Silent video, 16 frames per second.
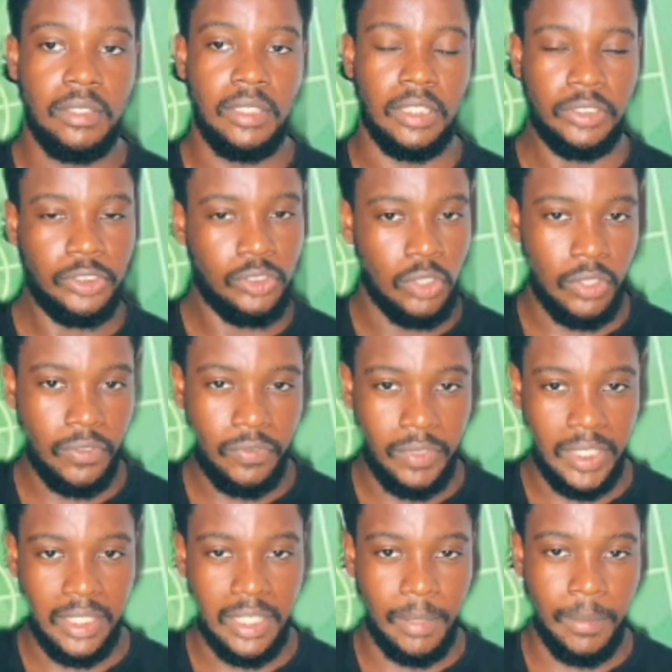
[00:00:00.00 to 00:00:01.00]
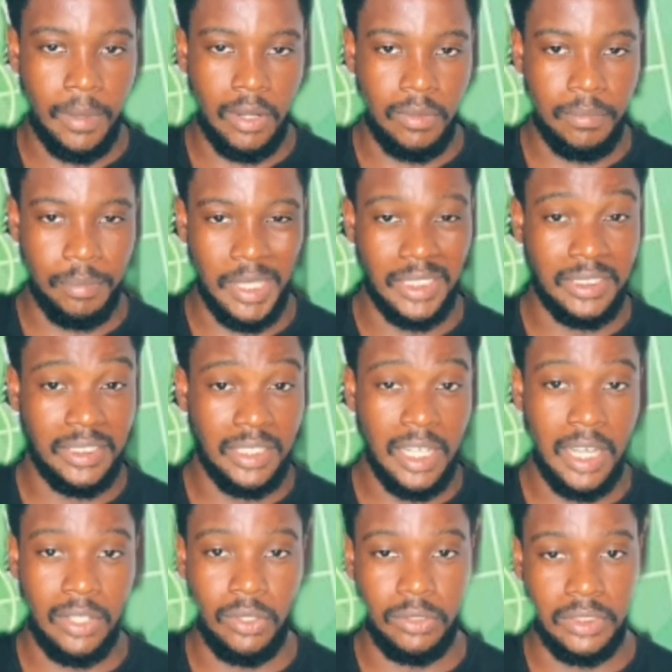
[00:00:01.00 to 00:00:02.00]
a strong feeling about benching
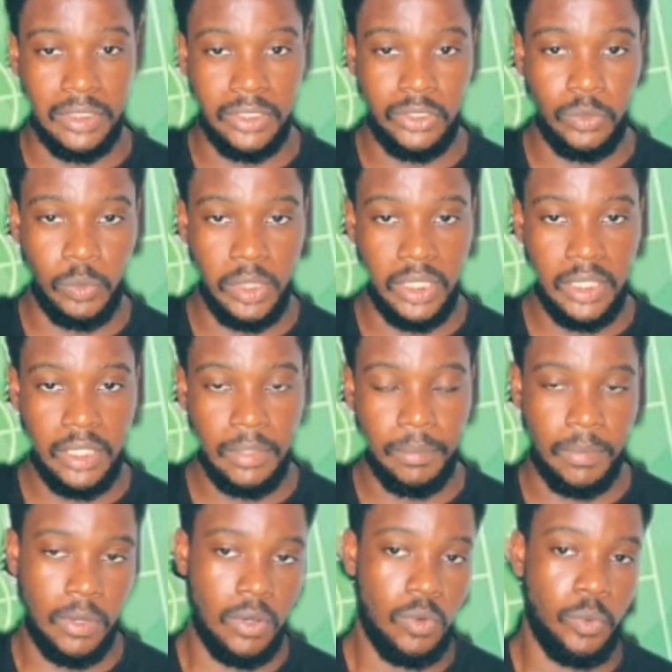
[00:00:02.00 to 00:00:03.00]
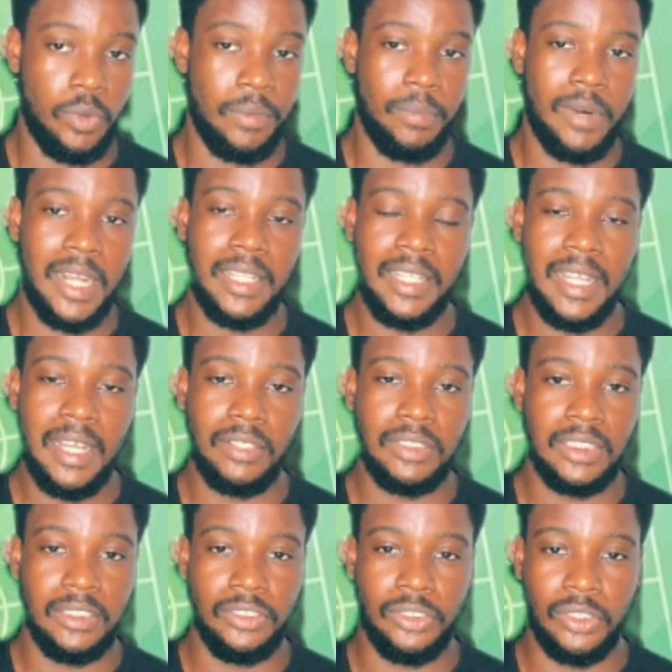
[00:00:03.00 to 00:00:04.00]
Arnold this week, but with Bradley out
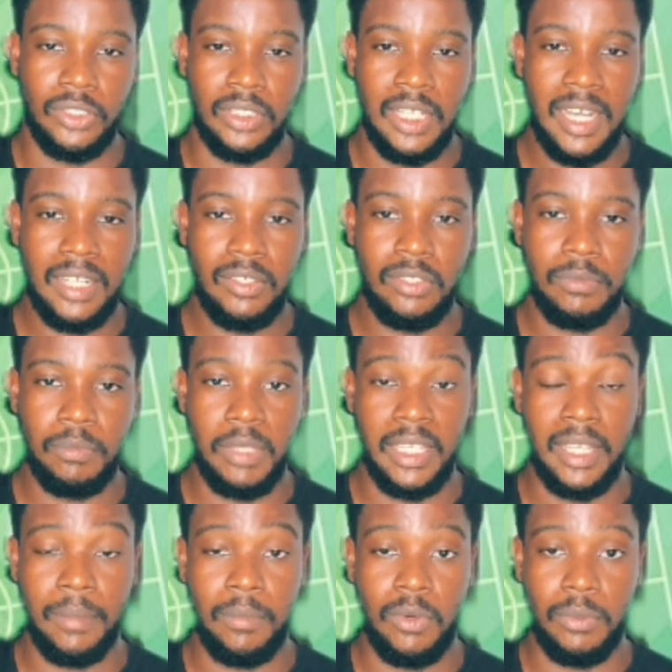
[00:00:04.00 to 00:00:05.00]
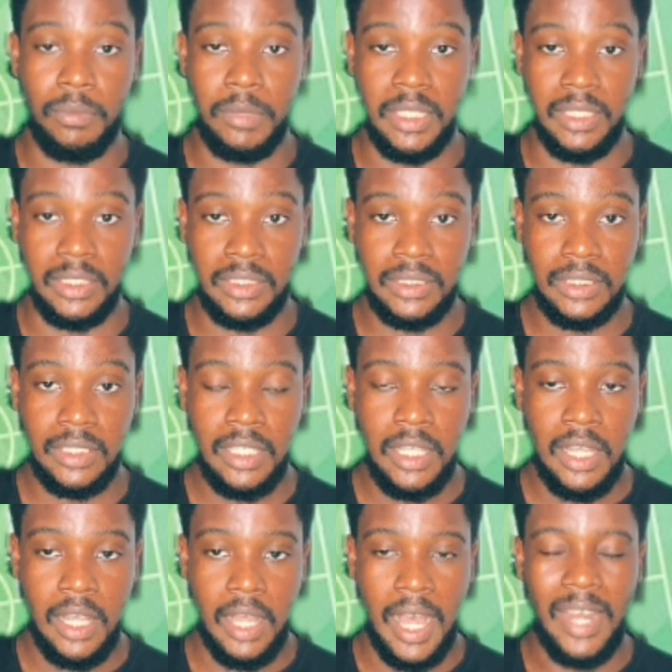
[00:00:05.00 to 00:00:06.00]
injured, Arnold may get more minutes.
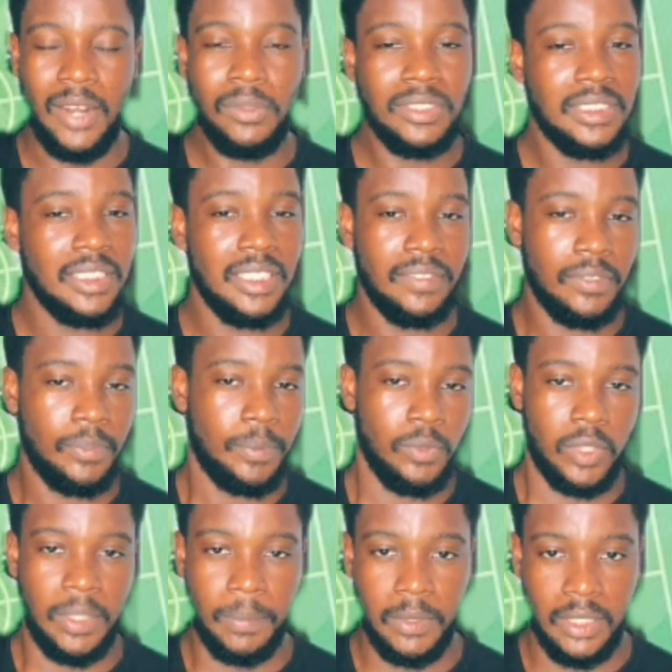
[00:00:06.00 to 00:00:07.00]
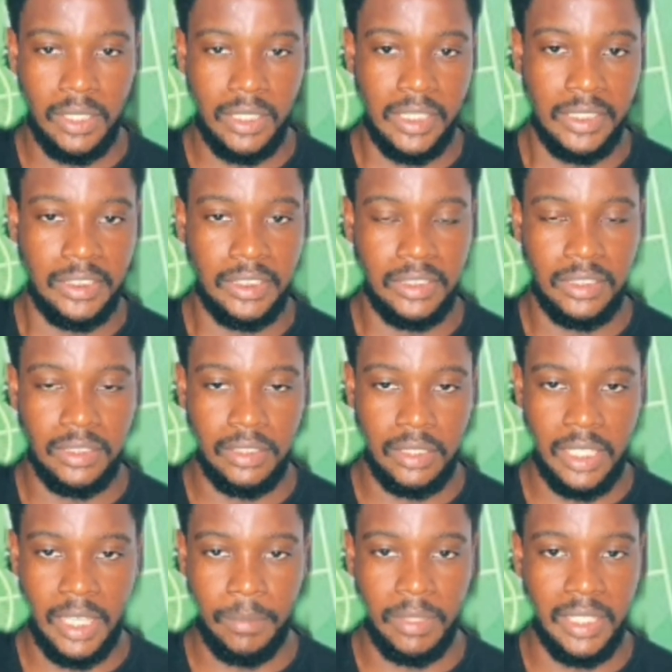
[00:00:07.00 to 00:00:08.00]
I don't see Liverpool keeping a clean sheet in
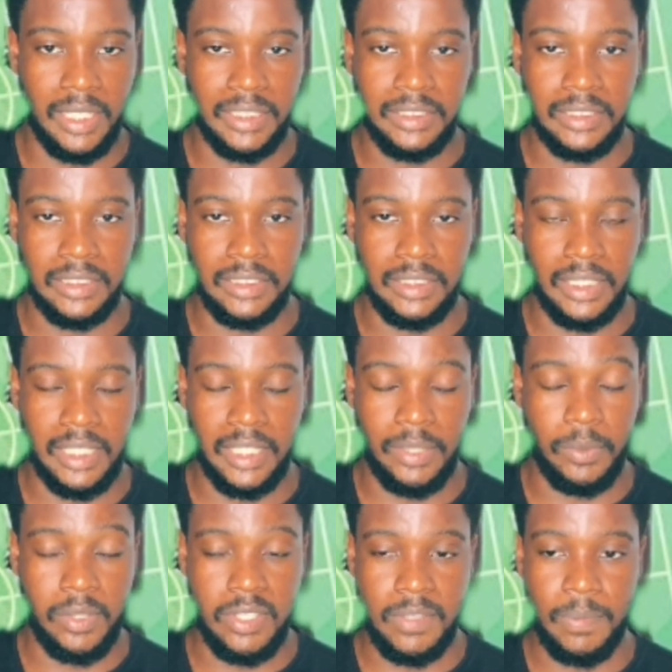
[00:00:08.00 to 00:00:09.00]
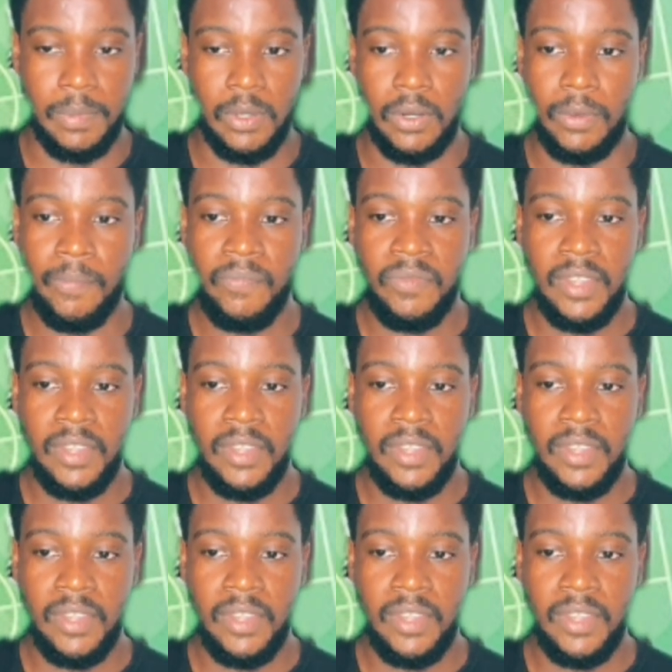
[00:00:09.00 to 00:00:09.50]
the game against City anyways, but